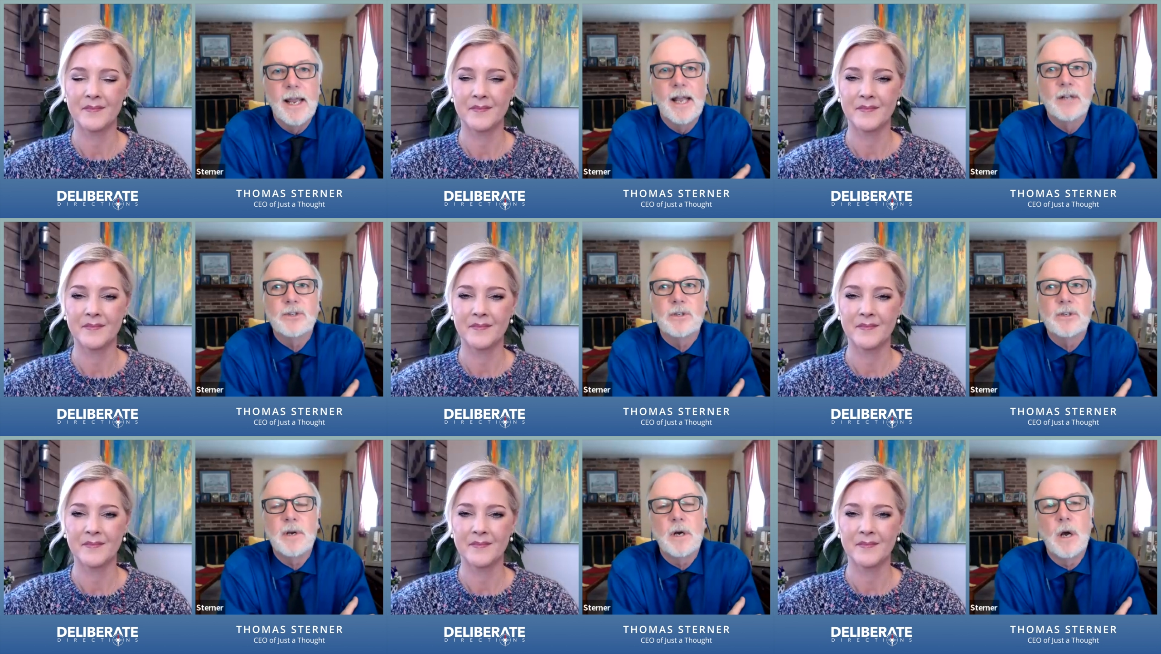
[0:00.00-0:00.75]
Speaker 1: It's
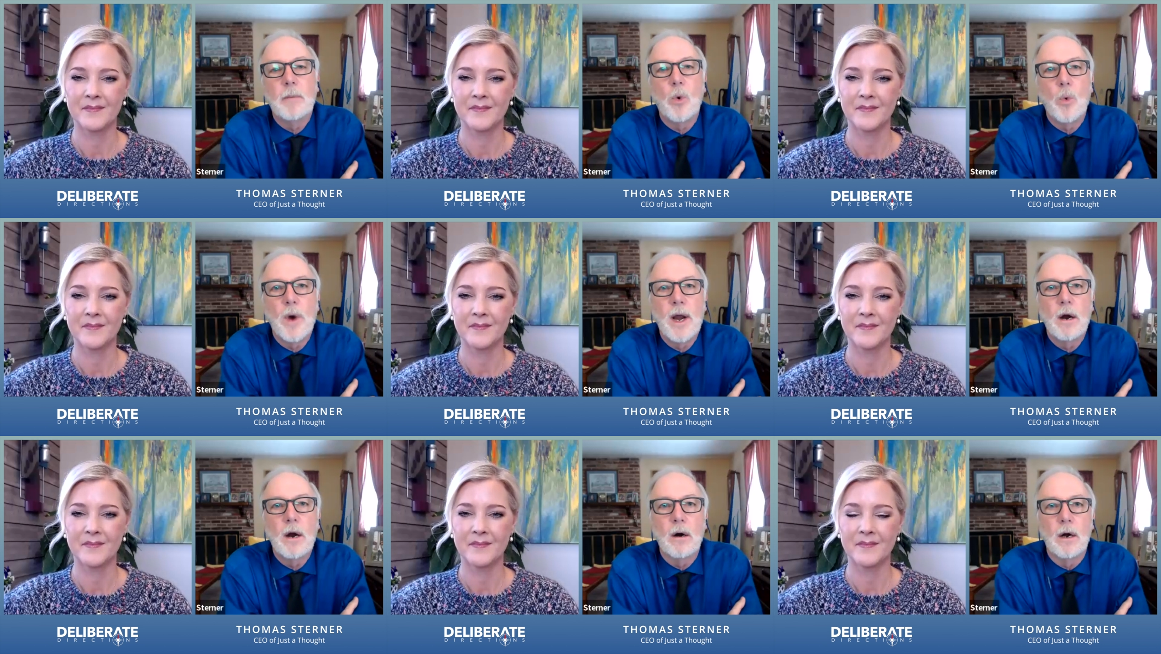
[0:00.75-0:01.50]
to become
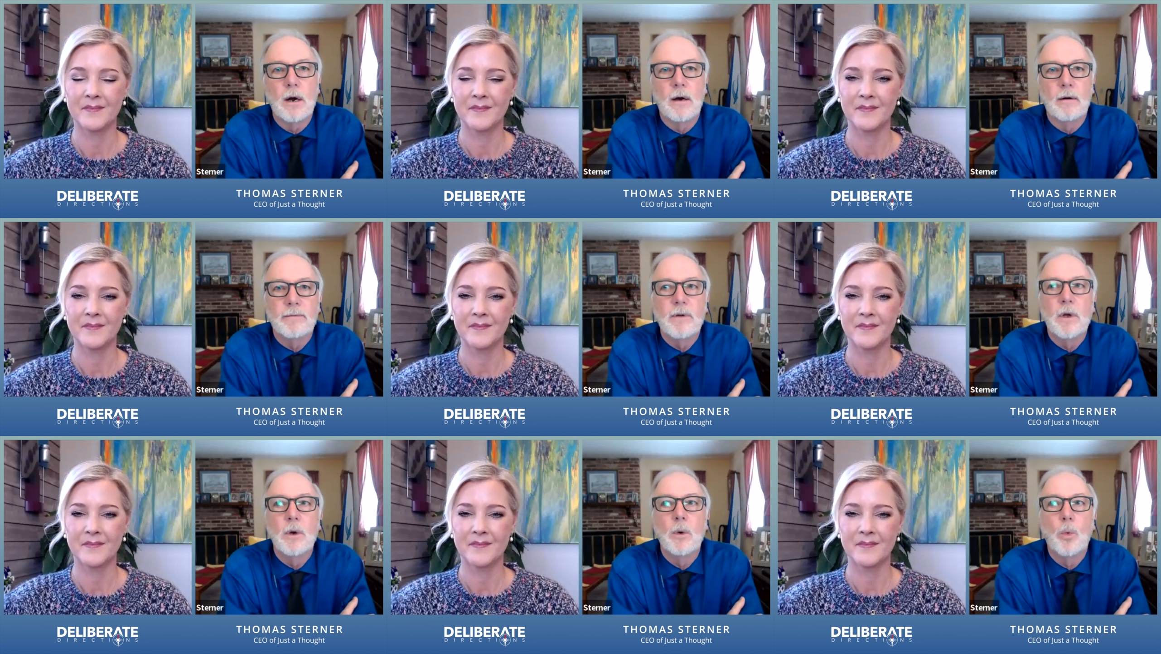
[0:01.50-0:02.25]
aware of
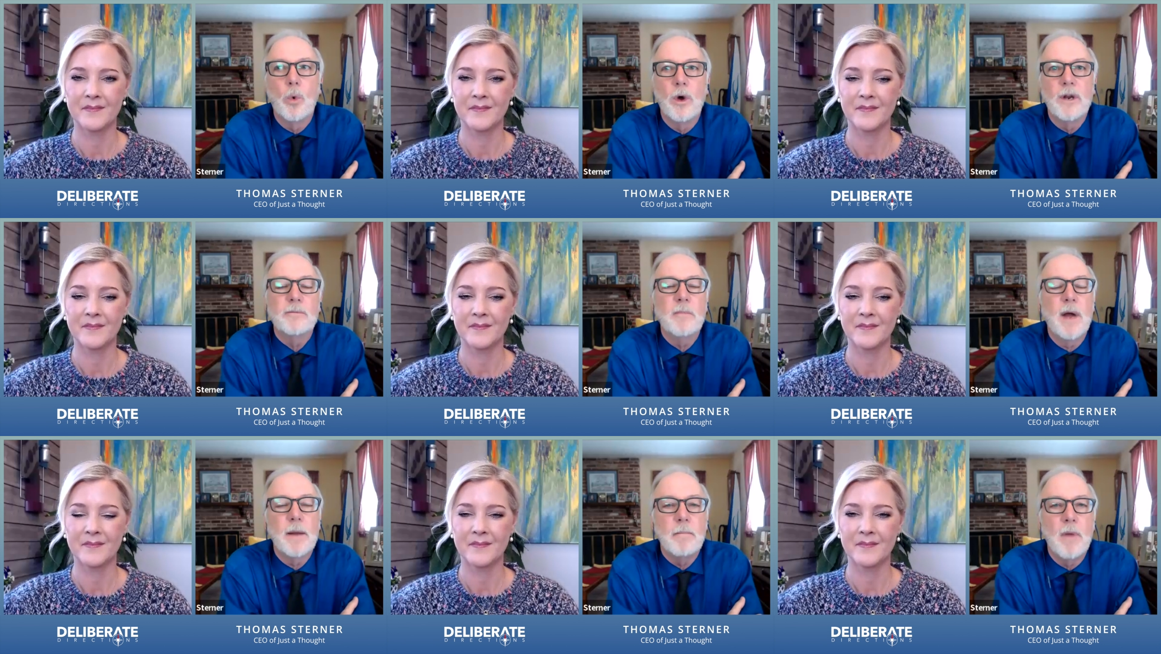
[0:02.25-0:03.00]
what is
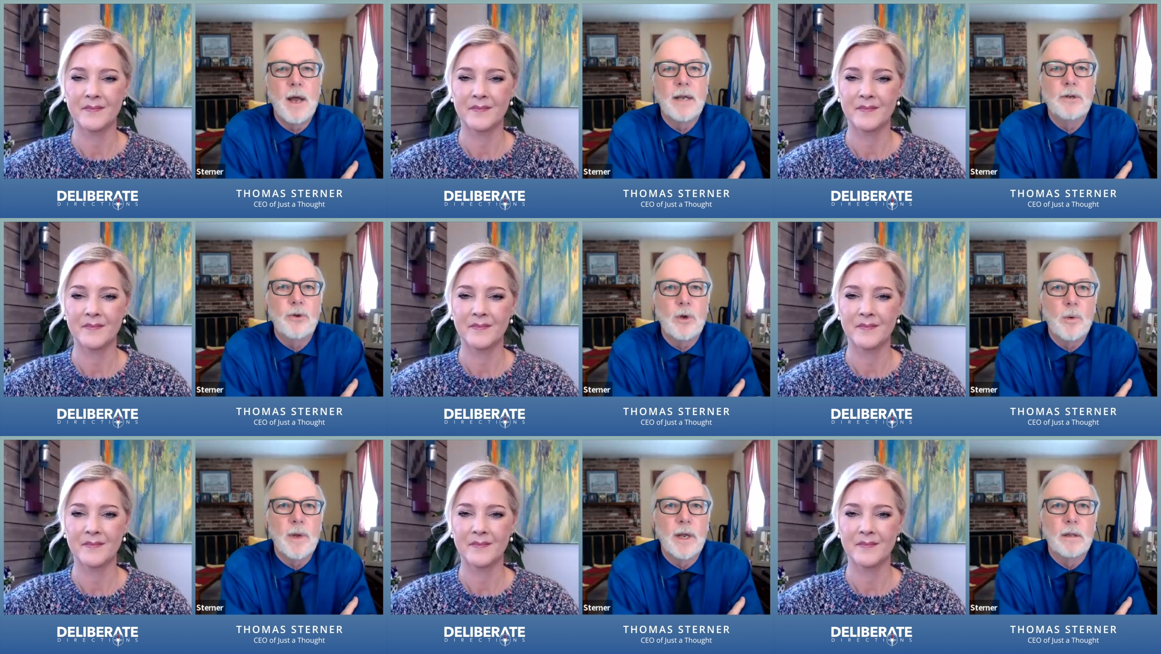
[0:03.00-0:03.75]
my mind
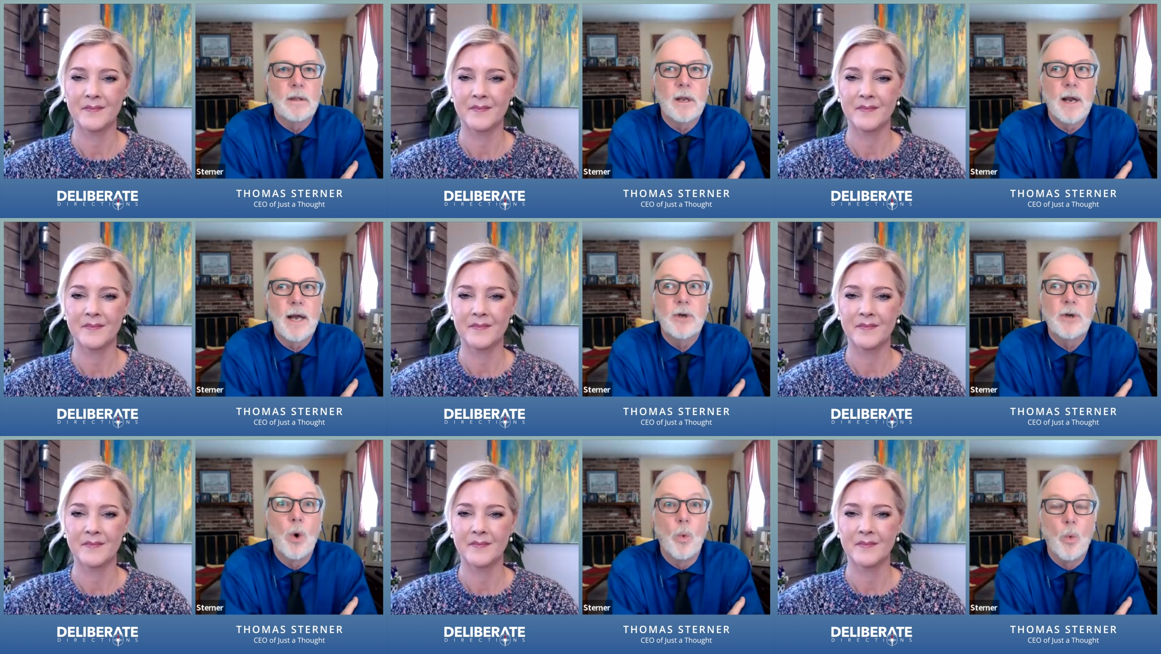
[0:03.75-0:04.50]
doing that I
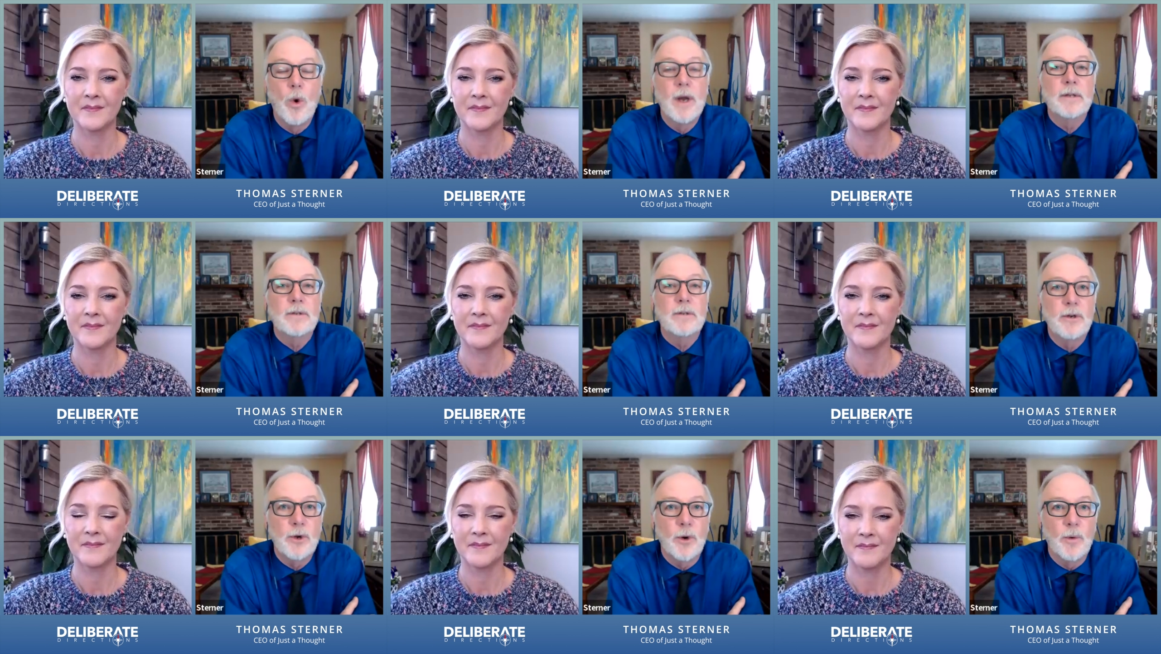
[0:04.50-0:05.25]
don't want it to
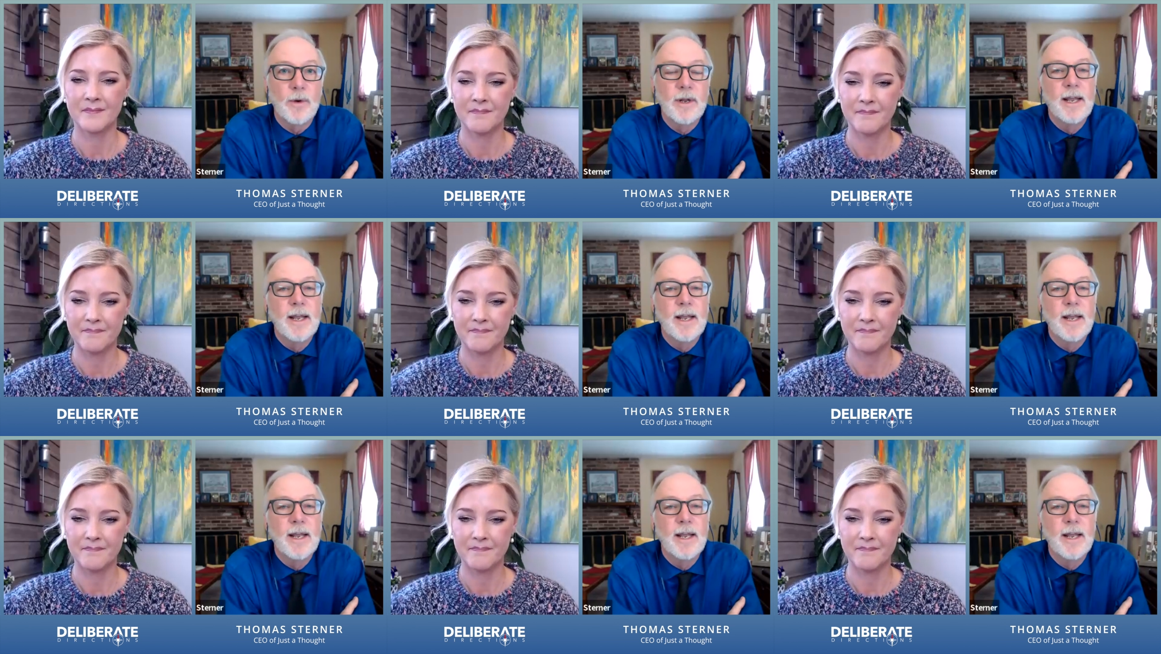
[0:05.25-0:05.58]
do.